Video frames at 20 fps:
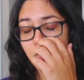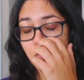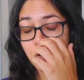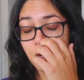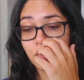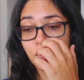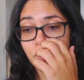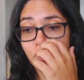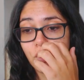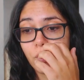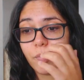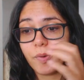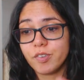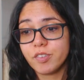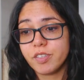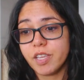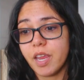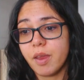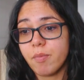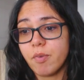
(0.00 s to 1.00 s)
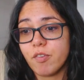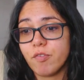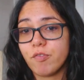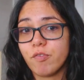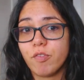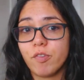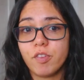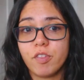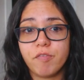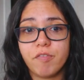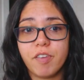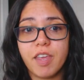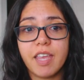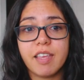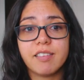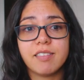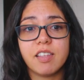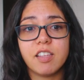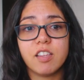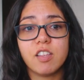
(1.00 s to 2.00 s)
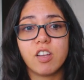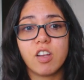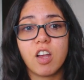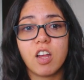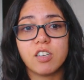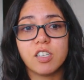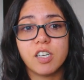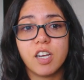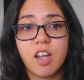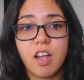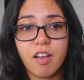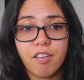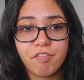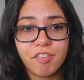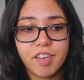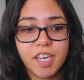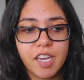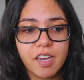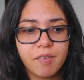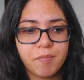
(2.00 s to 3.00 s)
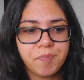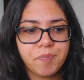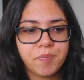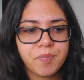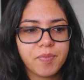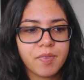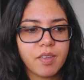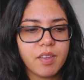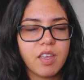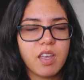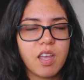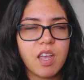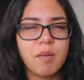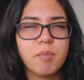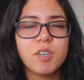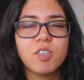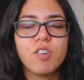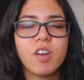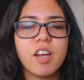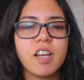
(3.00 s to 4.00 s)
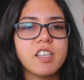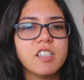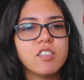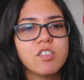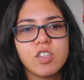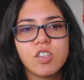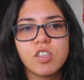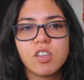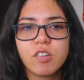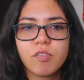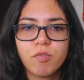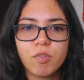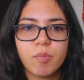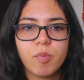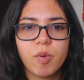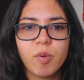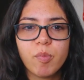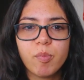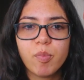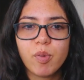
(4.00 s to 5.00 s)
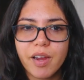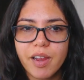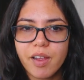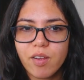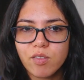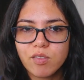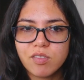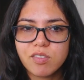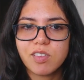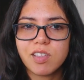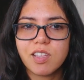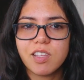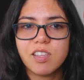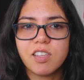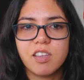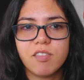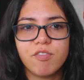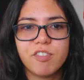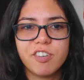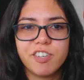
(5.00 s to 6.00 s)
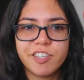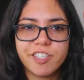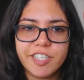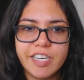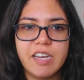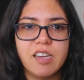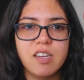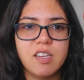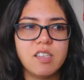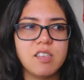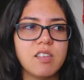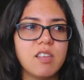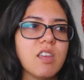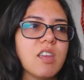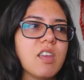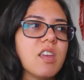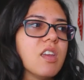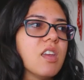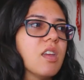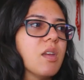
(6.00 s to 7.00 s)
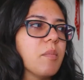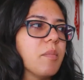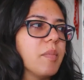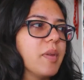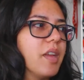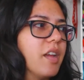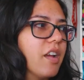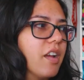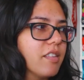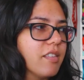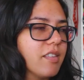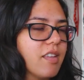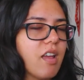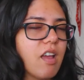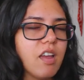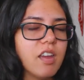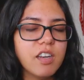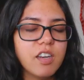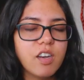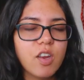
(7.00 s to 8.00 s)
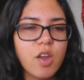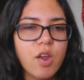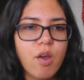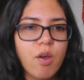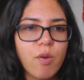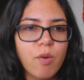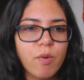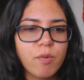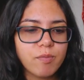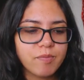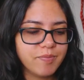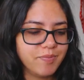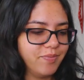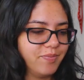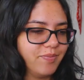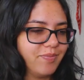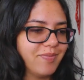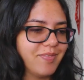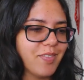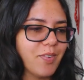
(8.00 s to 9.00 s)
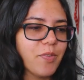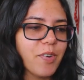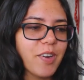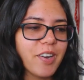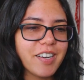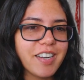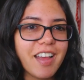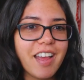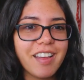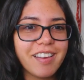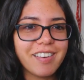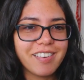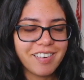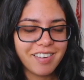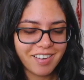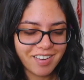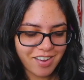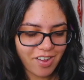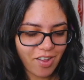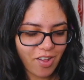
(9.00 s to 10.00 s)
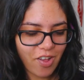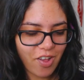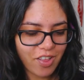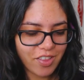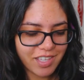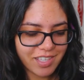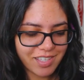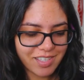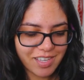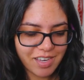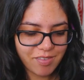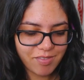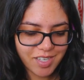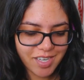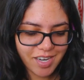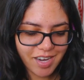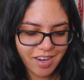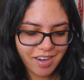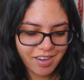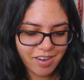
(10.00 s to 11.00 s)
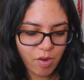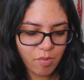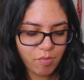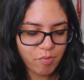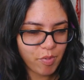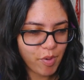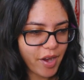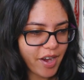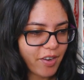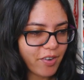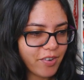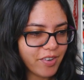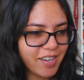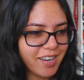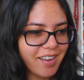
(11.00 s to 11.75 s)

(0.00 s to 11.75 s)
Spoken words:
Super Saber for the face in the color coffee. I've been trying to look for more browns in different shades because I know we're not all the same shade of brown,